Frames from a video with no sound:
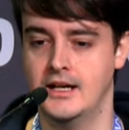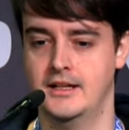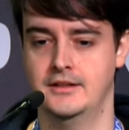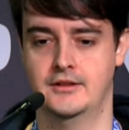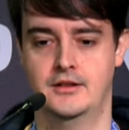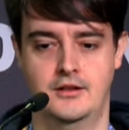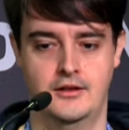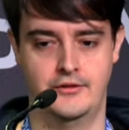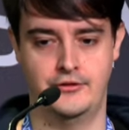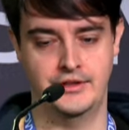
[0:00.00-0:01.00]
And
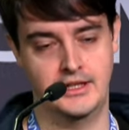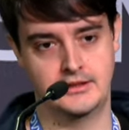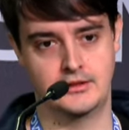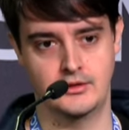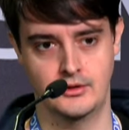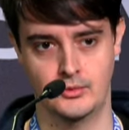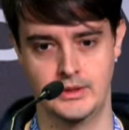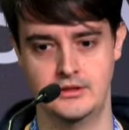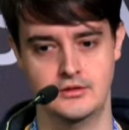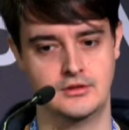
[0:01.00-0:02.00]
for that,
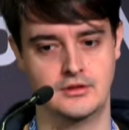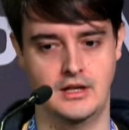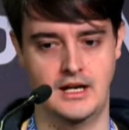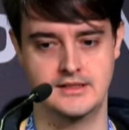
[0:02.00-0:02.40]
we used the